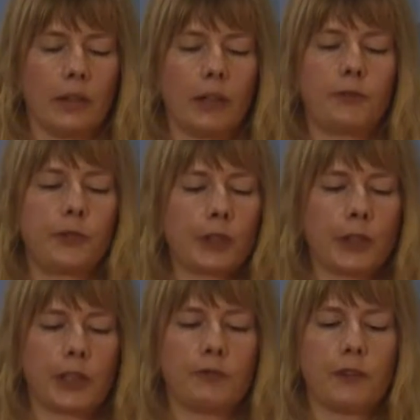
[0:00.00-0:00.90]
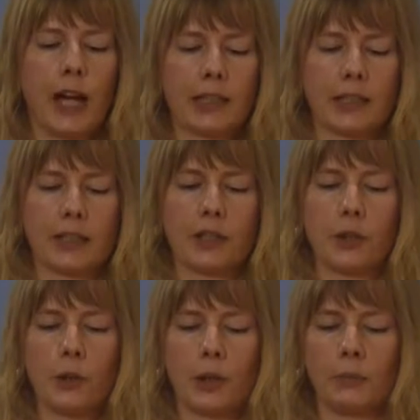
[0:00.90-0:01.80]
a filthy, violent
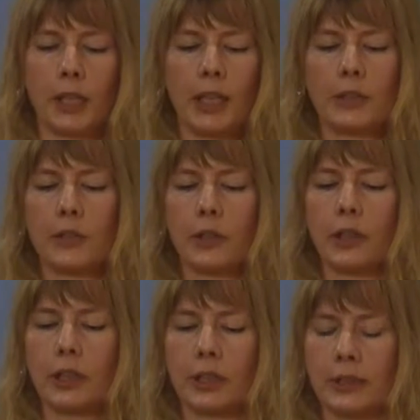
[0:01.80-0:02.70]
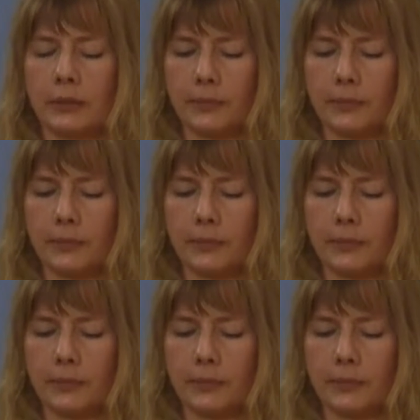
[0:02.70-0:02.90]
storm under the hood.